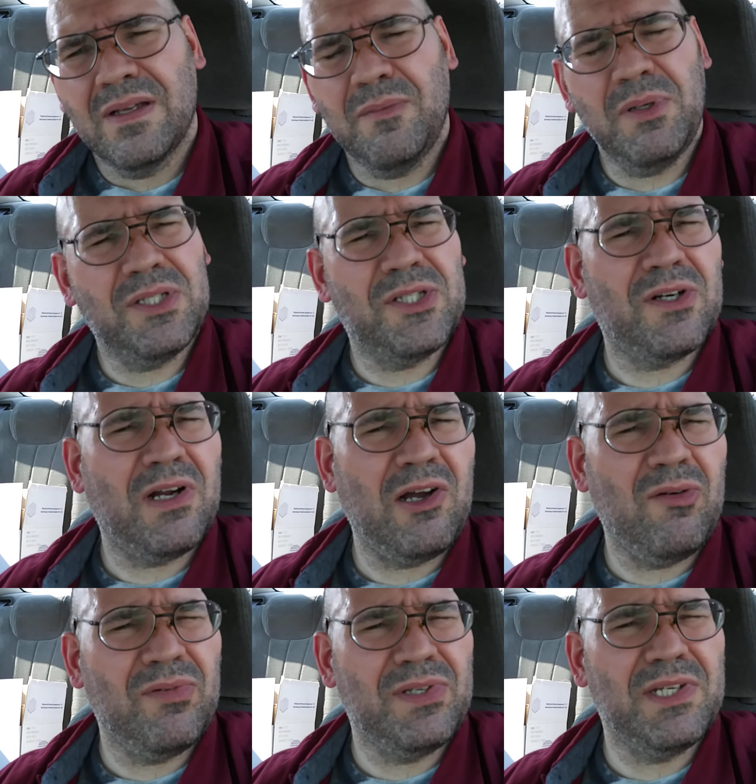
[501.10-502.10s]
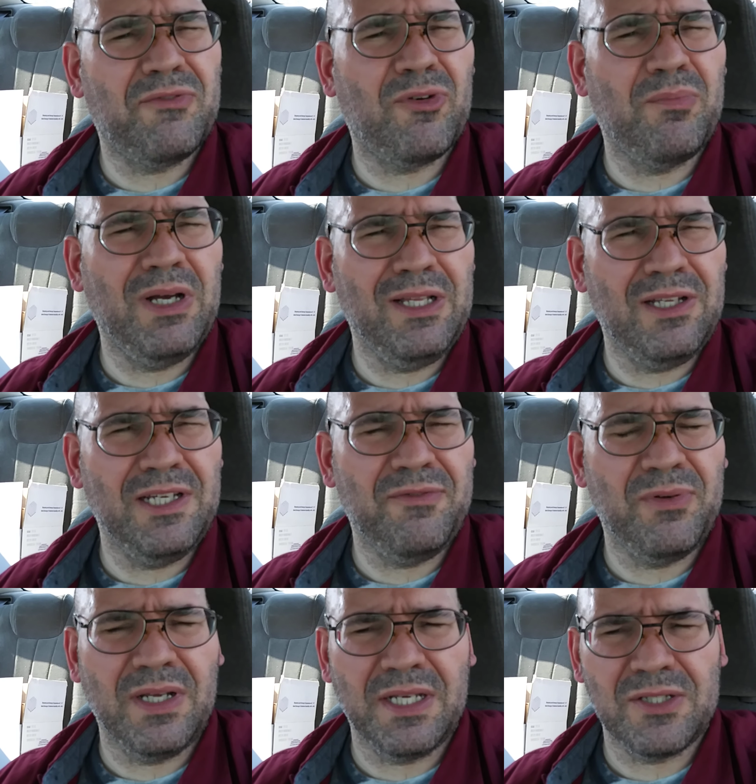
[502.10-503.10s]
I'm not sure how different my
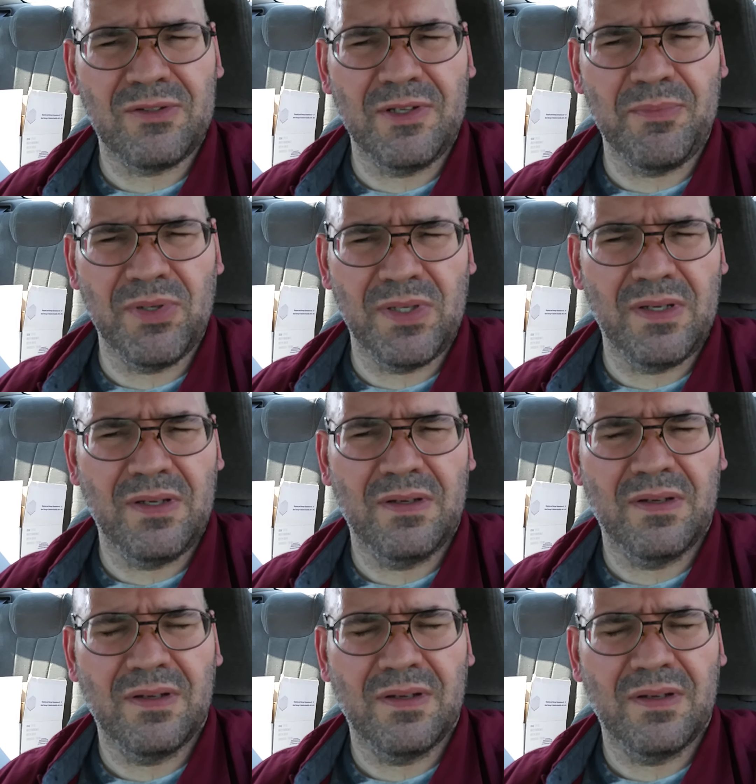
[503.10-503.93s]
life would actually be.